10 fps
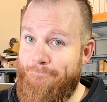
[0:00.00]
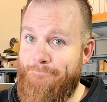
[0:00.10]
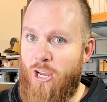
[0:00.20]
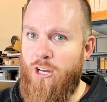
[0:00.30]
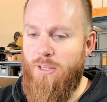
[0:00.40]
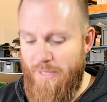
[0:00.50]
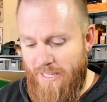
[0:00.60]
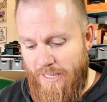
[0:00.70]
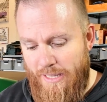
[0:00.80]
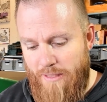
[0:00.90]
gonna
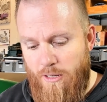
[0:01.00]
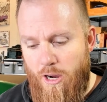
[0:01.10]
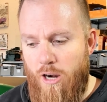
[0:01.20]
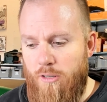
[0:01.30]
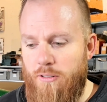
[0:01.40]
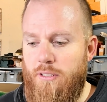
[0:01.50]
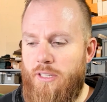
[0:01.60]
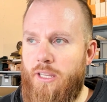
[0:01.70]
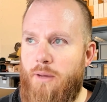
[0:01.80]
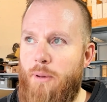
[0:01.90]
be in the car
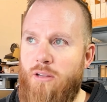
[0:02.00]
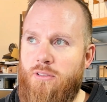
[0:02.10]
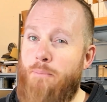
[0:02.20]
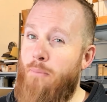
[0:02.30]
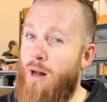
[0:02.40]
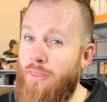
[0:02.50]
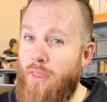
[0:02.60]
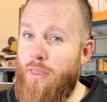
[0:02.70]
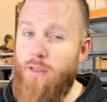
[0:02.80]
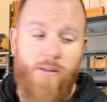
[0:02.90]
in about a
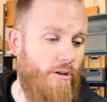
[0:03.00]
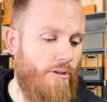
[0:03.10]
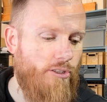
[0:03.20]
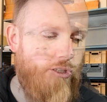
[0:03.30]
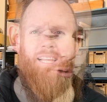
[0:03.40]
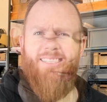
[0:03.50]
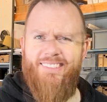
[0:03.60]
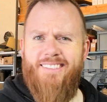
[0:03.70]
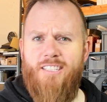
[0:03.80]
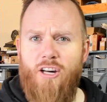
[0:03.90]
month or so.
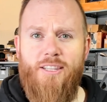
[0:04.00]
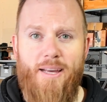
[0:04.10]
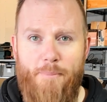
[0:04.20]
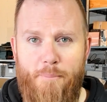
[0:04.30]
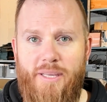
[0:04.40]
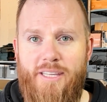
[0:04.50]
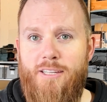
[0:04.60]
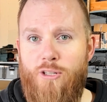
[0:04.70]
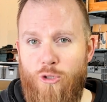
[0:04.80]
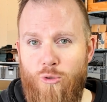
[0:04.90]
That's gonna be
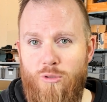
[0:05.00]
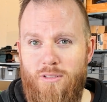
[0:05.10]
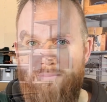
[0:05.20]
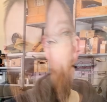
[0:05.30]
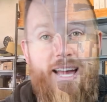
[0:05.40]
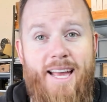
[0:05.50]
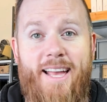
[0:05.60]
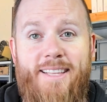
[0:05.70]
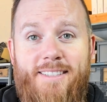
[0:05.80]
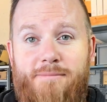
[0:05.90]
cool.
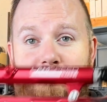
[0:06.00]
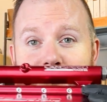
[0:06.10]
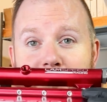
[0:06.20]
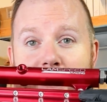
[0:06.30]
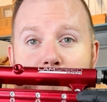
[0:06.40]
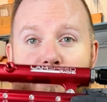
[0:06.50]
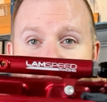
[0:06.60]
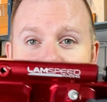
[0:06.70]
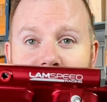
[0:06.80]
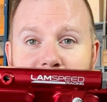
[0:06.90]
And I
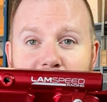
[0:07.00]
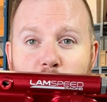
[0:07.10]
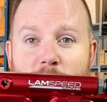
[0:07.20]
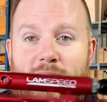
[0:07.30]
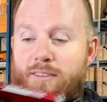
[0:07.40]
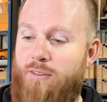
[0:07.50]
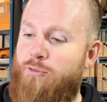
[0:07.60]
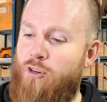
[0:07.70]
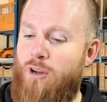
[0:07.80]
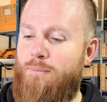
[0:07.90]
bought this one
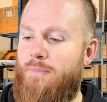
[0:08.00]
from